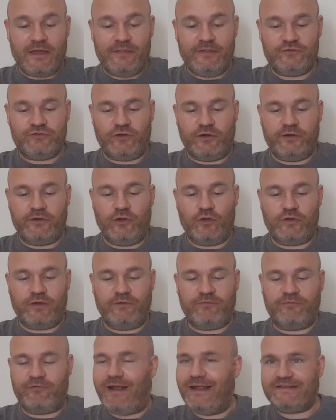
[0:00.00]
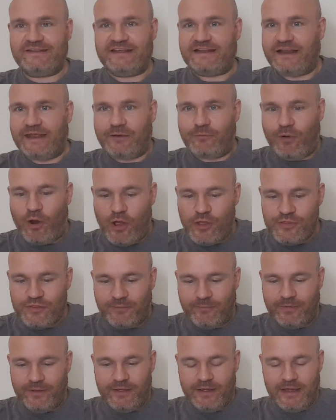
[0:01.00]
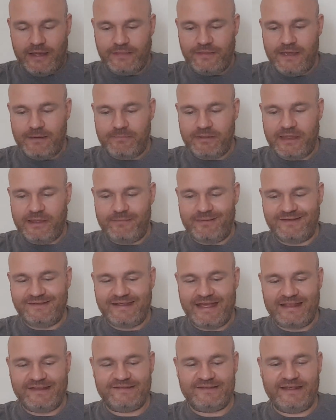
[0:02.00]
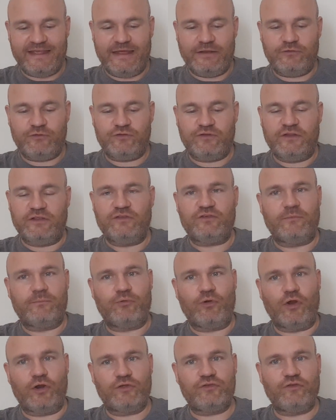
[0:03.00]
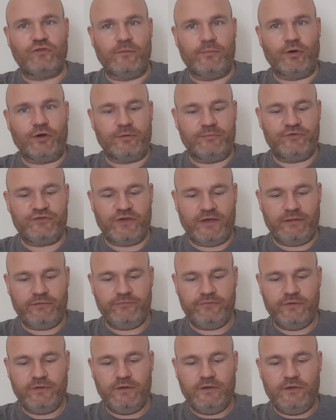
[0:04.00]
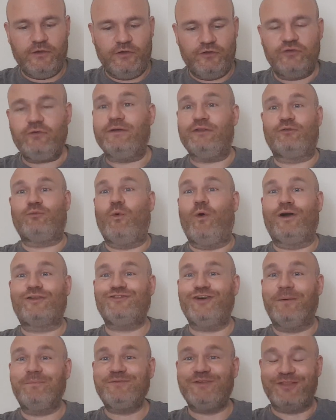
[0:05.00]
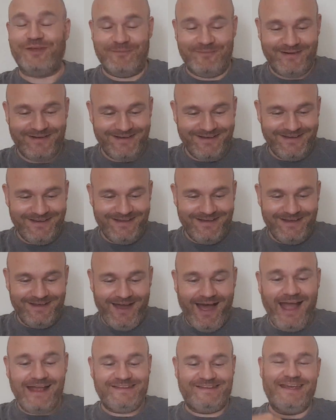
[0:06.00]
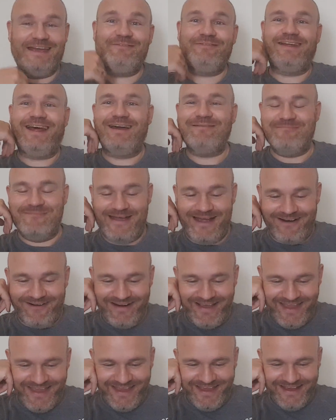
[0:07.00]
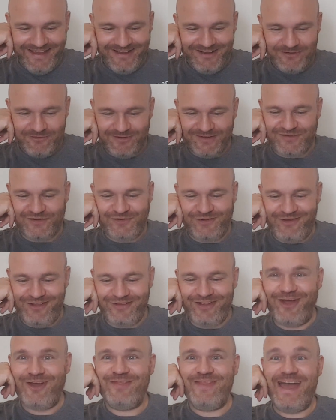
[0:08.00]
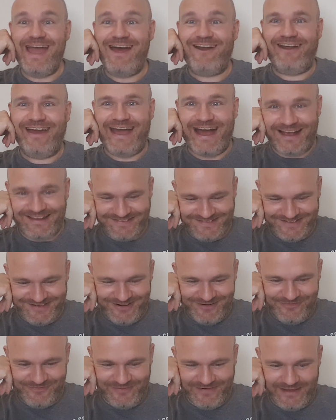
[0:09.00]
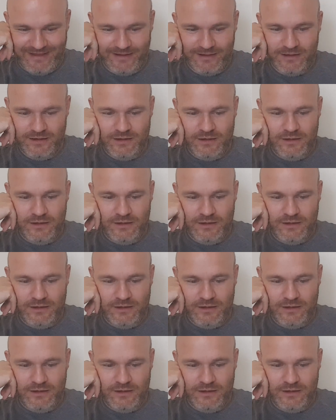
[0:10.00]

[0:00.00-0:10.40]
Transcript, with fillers: They started looking frantically around them and then became intensely interested in some products on the bottom shelf. So I just walked up to them. Hi, David. Hi, Mary. What you doing down there? I asked cheerfully.